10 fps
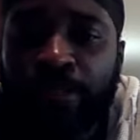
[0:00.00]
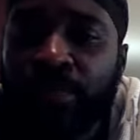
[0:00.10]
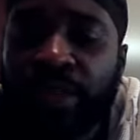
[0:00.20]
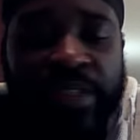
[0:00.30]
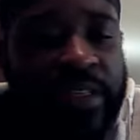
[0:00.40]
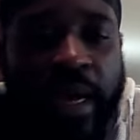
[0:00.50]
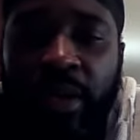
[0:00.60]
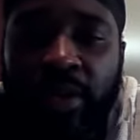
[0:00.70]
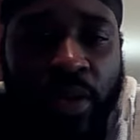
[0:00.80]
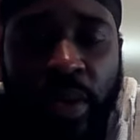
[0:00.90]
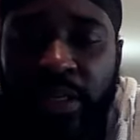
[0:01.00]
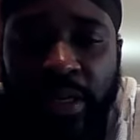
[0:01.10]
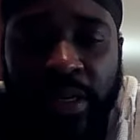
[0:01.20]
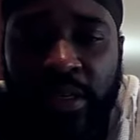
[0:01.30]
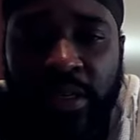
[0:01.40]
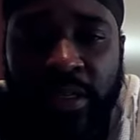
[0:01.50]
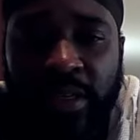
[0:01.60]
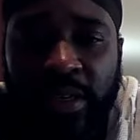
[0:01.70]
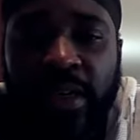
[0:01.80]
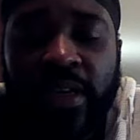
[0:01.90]
This is not a coincidence.
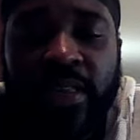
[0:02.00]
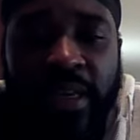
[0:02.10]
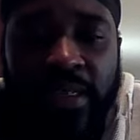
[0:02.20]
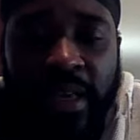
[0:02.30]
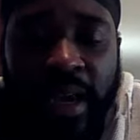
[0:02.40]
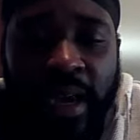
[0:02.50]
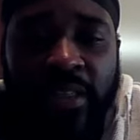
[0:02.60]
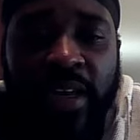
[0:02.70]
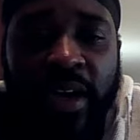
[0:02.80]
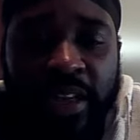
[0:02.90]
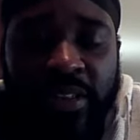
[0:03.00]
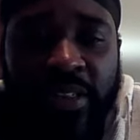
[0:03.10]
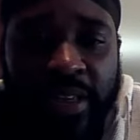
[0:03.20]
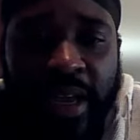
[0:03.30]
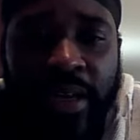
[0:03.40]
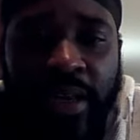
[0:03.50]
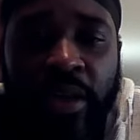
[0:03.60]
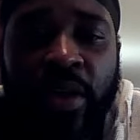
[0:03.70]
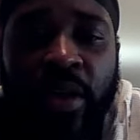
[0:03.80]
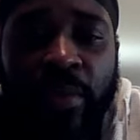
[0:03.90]
These guys are
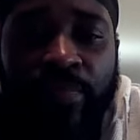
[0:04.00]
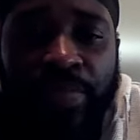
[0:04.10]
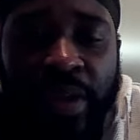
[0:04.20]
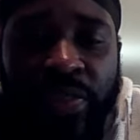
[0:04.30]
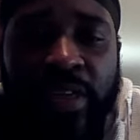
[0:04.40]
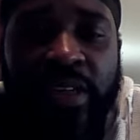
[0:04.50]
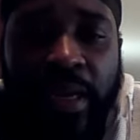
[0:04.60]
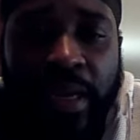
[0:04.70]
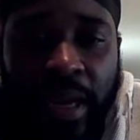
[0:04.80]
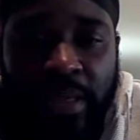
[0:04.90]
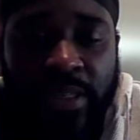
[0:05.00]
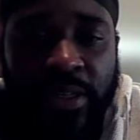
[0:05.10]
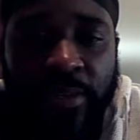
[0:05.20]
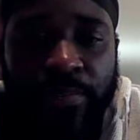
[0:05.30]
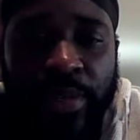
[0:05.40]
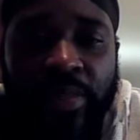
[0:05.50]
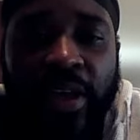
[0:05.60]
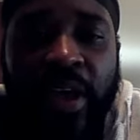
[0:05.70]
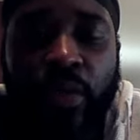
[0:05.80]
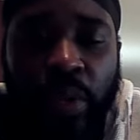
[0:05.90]
understanding that there's a custom
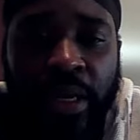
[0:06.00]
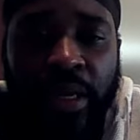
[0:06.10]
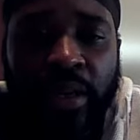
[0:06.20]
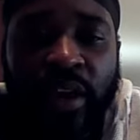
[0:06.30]
that we